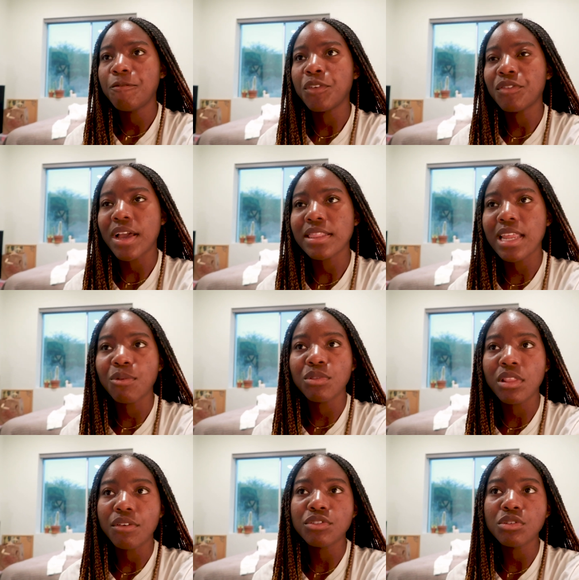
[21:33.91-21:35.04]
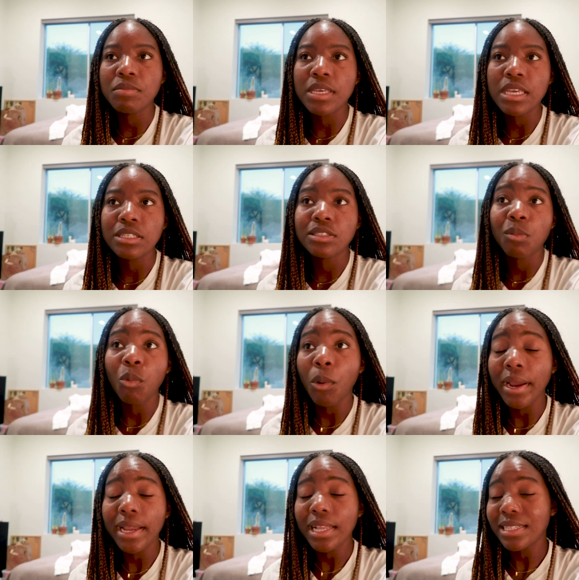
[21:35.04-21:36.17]
the fact that I would love to be
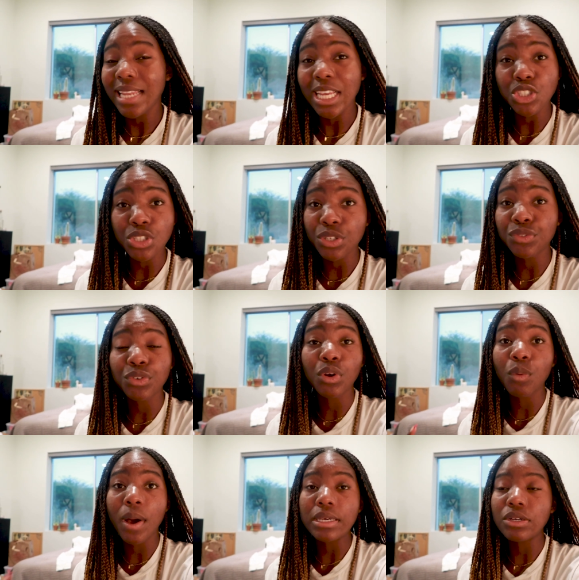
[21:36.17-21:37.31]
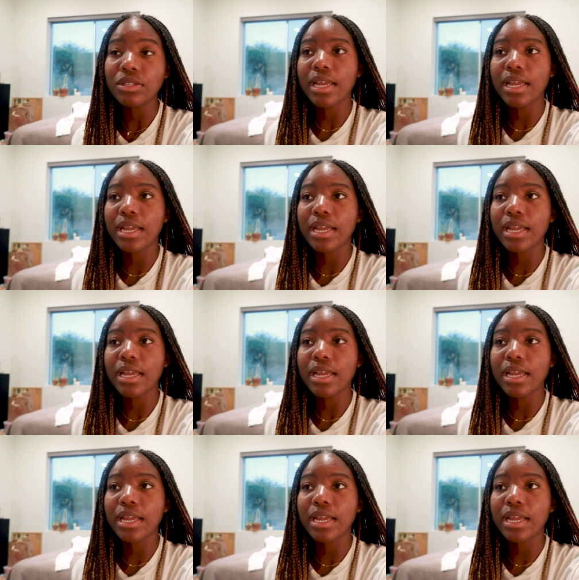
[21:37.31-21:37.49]
somewhere in nature for a while.